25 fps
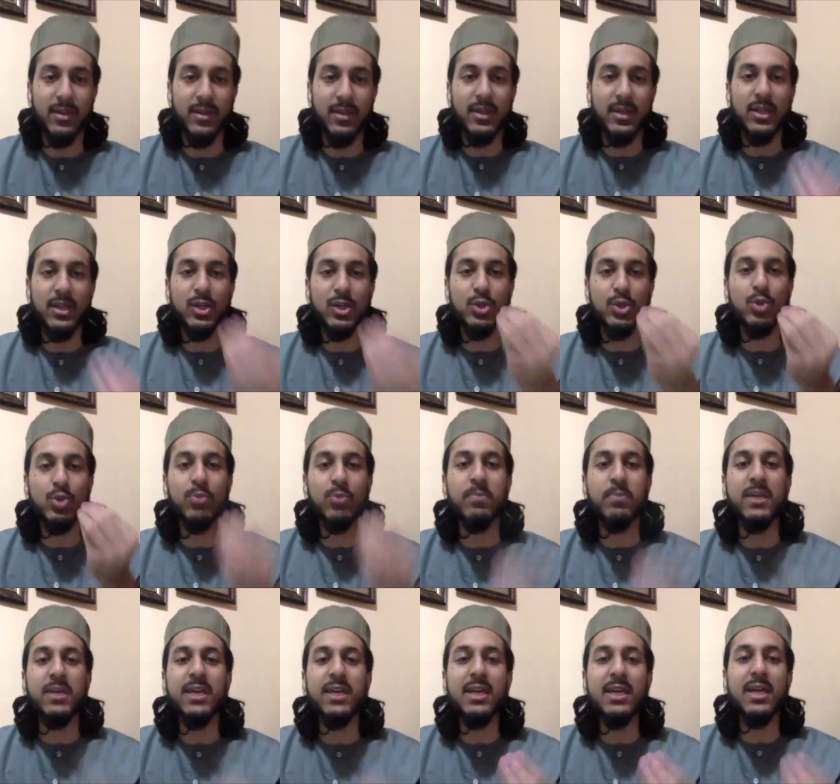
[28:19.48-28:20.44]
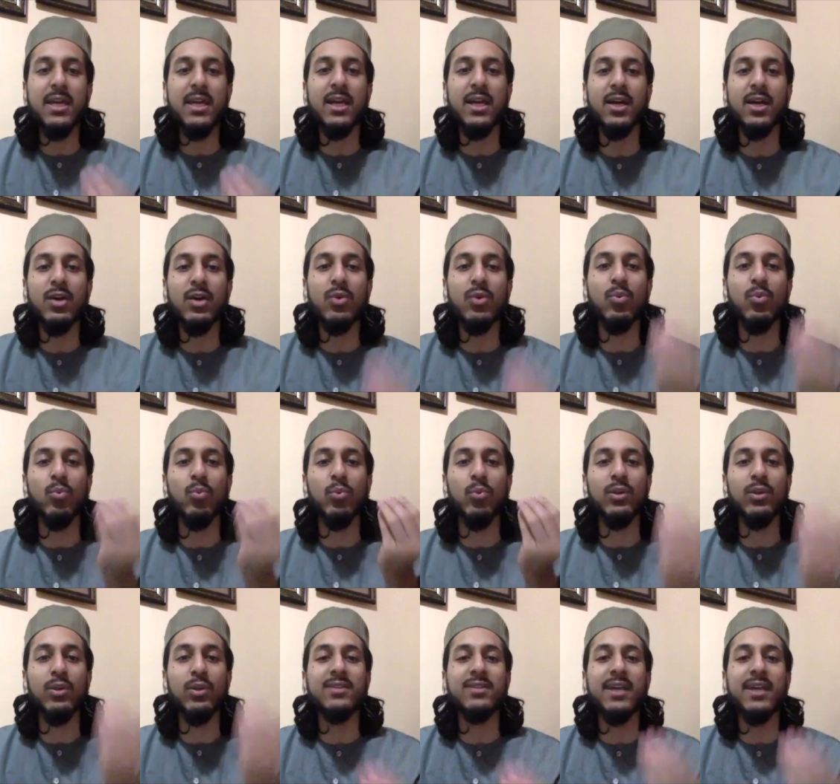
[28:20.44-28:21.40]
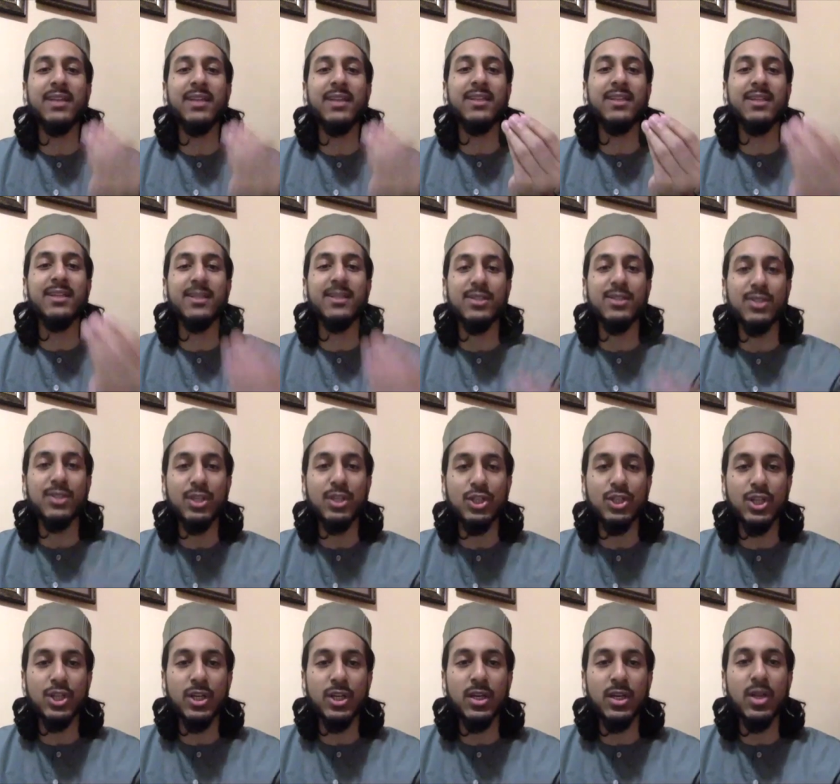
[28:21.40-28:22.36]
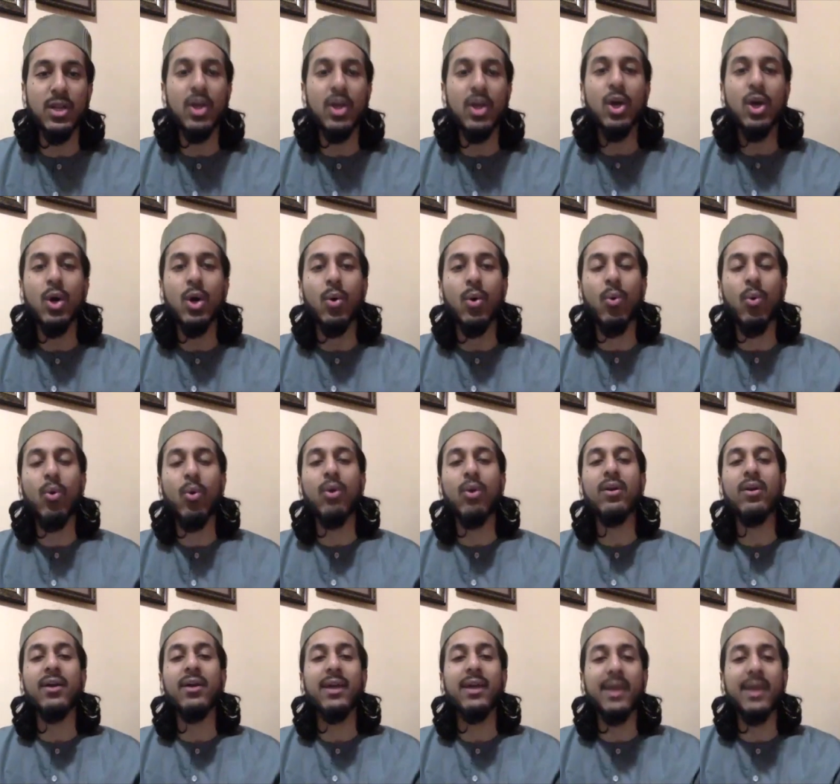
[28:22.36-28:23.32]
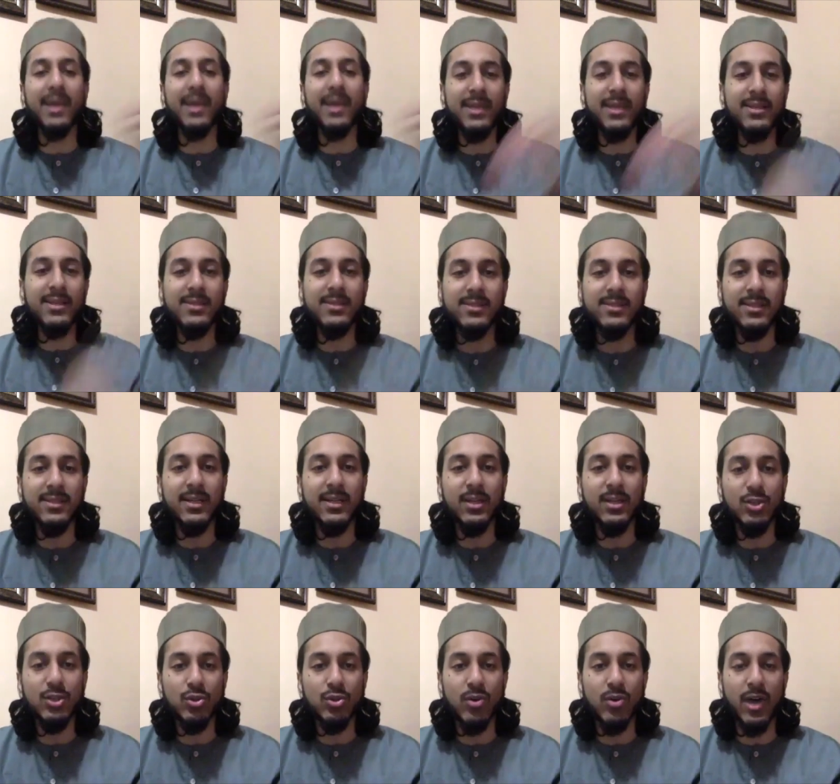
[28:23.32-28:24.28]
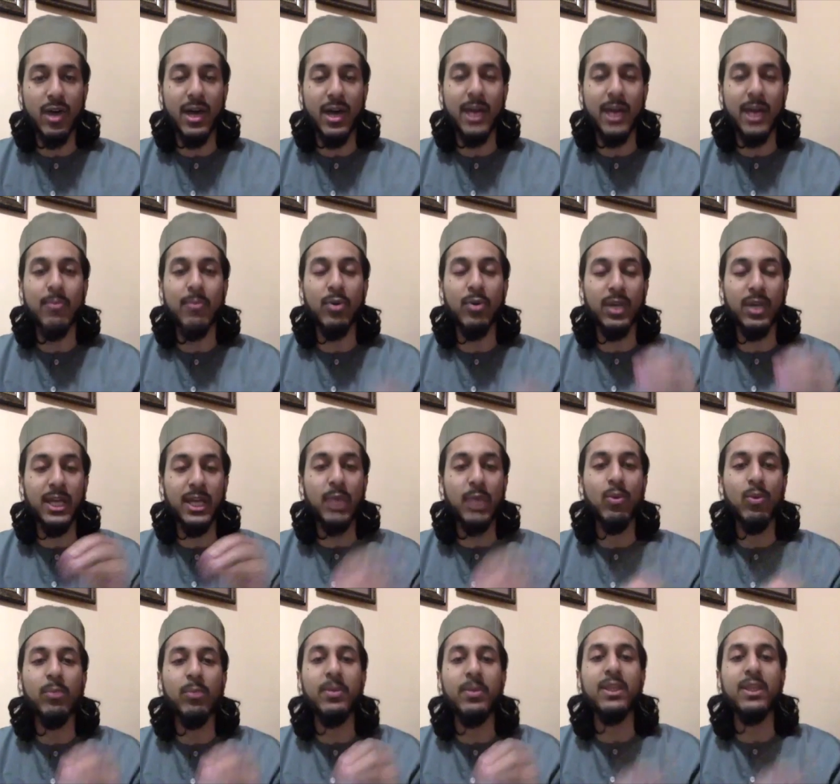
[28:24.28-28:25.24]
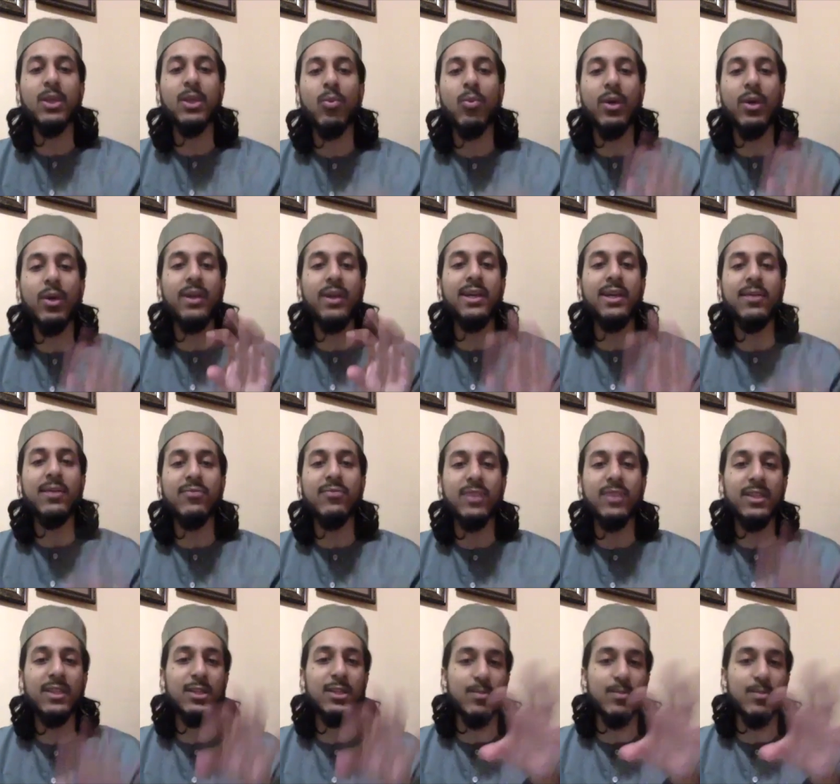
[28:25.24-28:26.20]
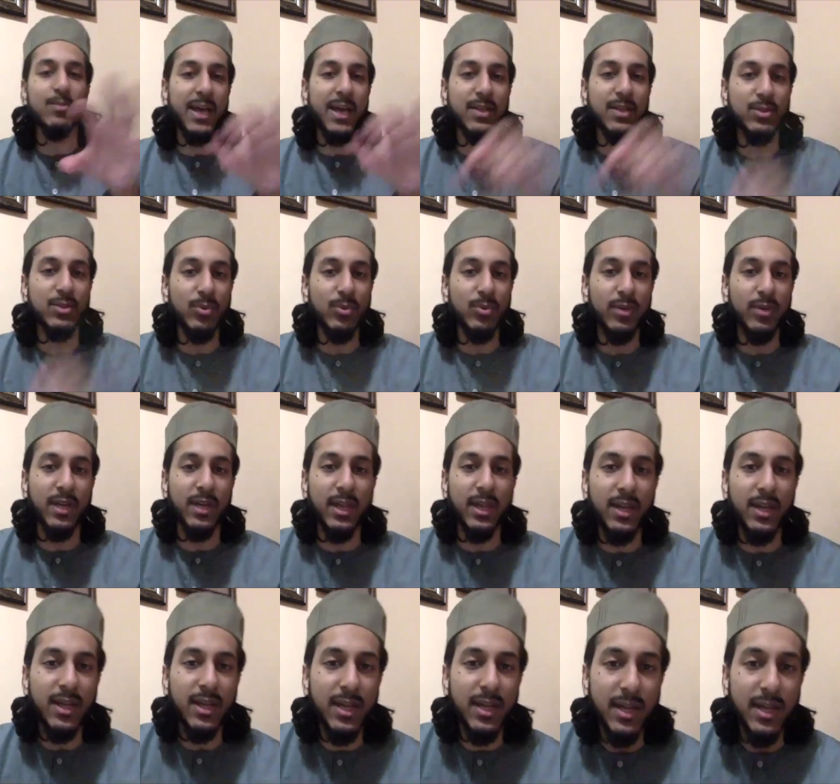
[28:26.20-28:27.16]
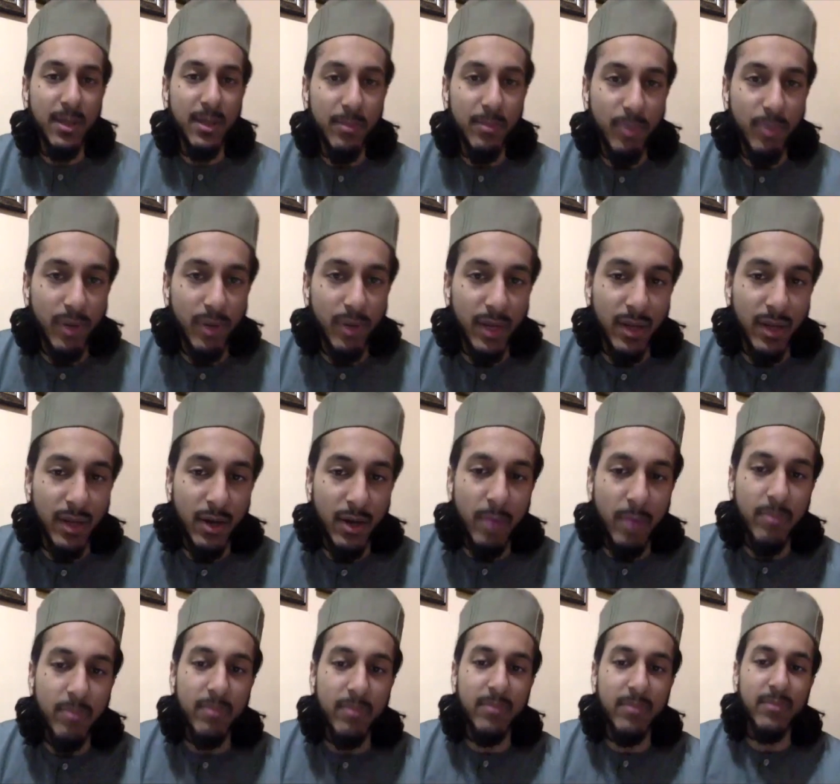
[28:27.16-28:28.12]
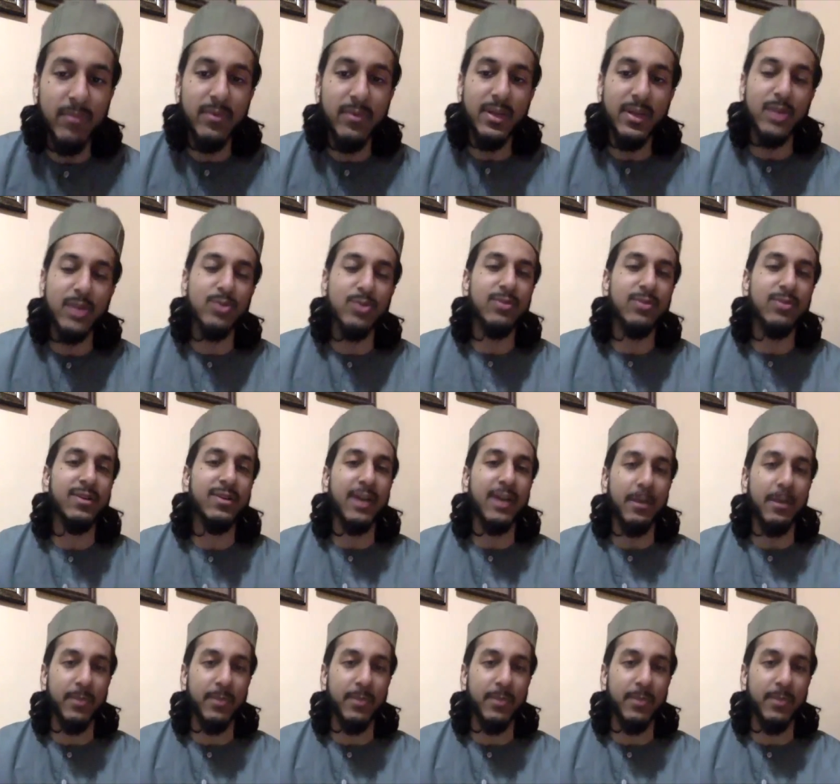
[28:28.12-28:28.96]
to be here will take the decision, or his tribe, or he will be the one lifting this black stone and putting it up next to the Kaaba.